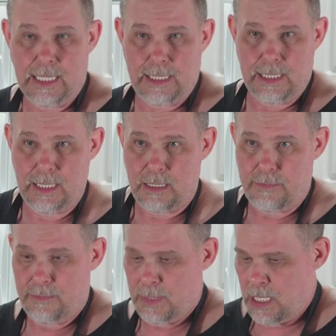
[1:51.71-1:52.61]
That's
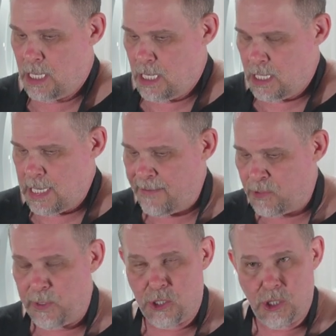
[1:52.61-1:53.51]
it.
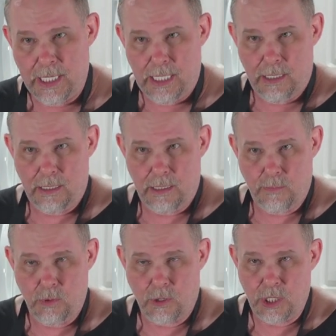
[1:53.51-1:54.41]
After we cook it,
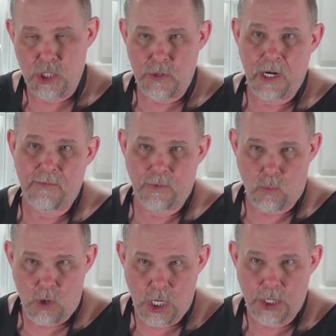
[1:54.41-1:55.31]
we're going to strain off
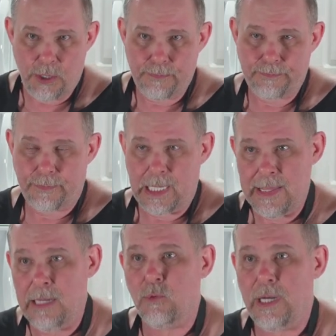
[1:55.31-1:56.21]
the water,
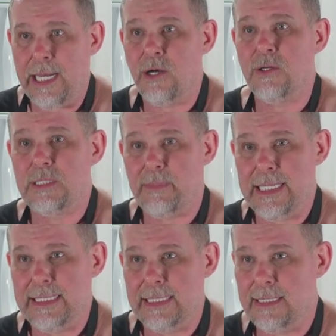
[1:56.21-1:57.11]
and then we'll add our
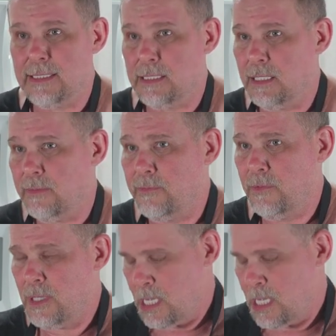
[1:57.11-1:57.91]
spices and stuff.